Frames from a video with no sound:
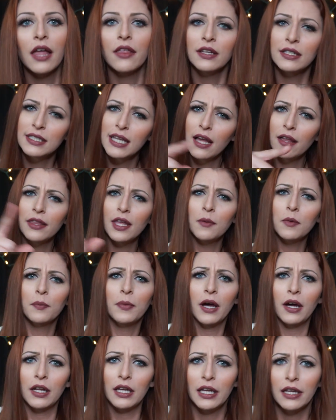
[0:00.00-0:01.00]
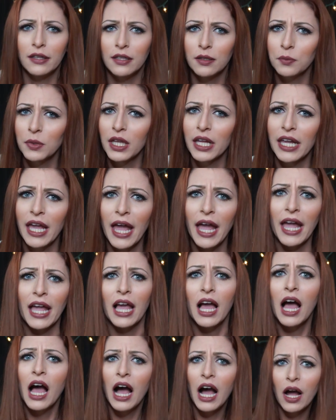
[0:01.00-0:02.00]
And then tell them about it. And then be like, hey,
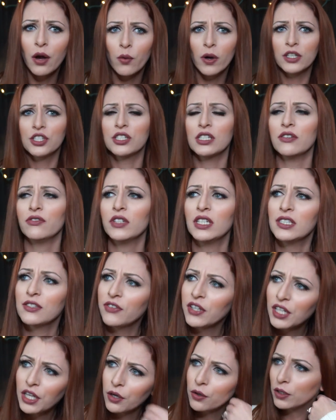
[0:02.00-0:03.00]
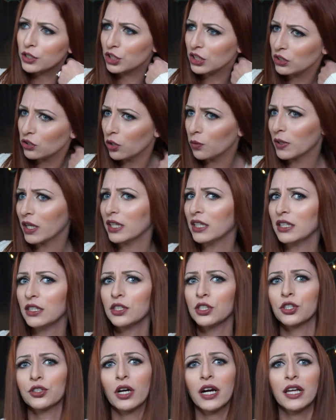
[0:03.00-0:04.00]
I watched Tiffany's video and she told me I
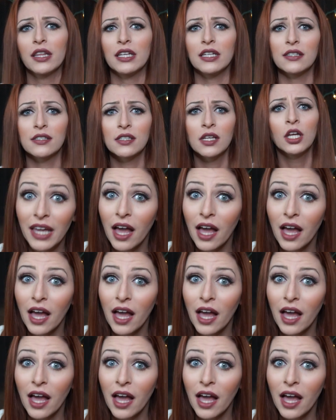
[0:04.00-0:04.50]
needed to try this.